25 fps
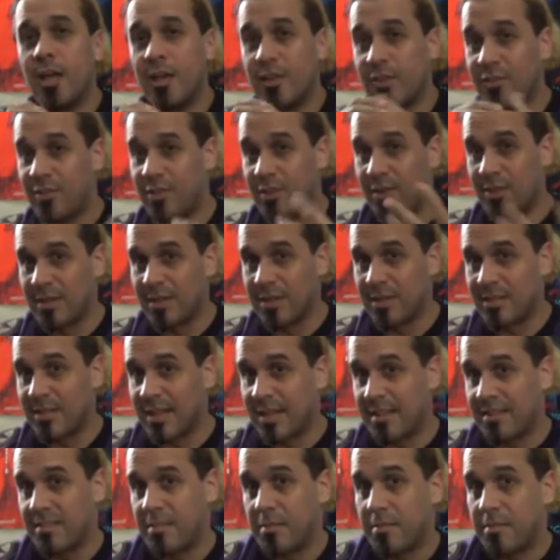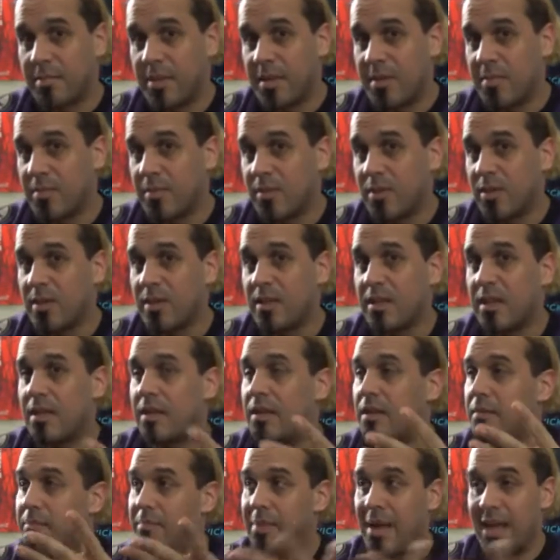So it looked like some people
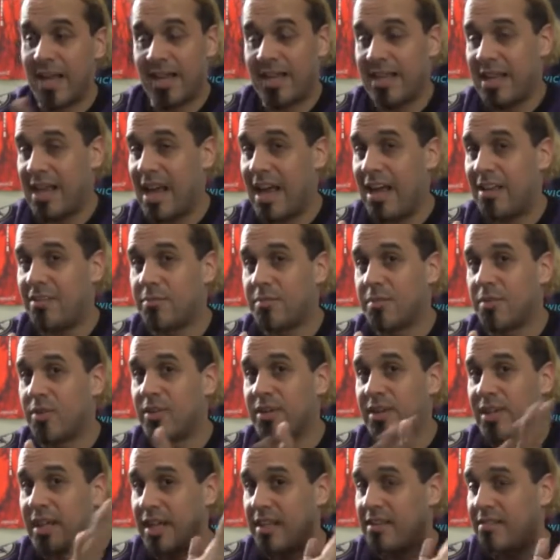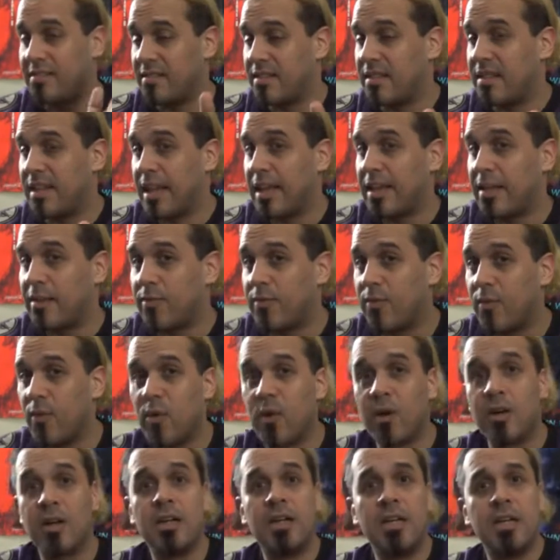back in Hasbro in
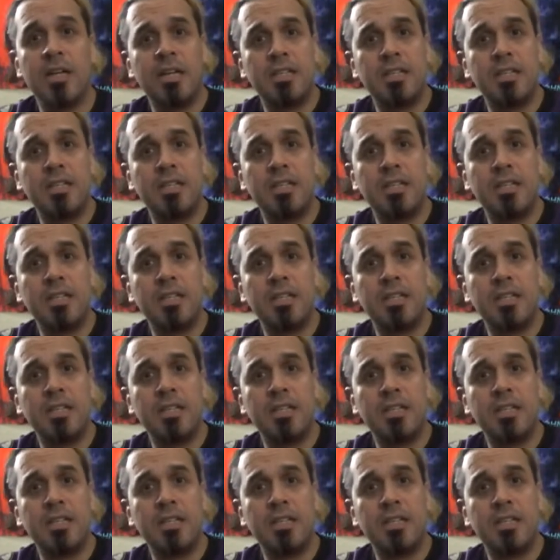1984